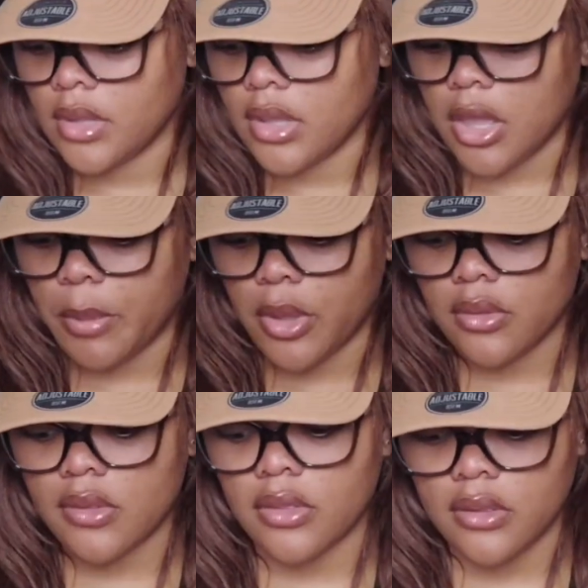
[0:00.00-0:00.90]

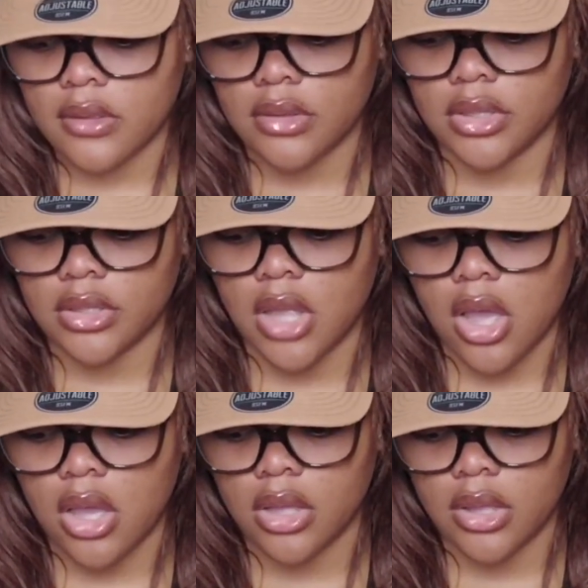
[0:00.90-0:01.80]
opposed to the
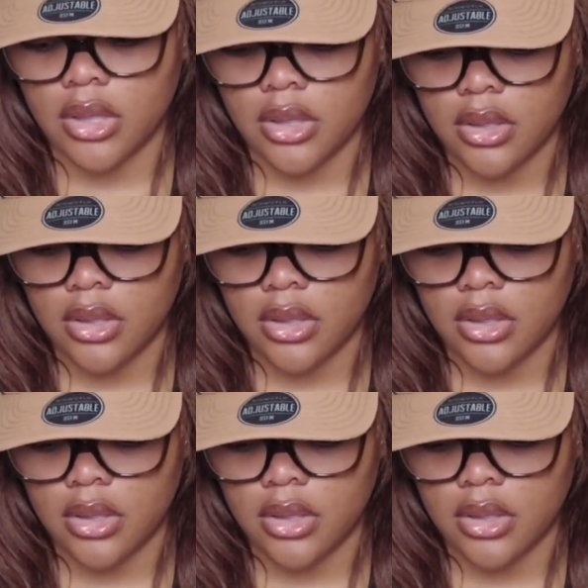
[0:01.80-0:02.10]
long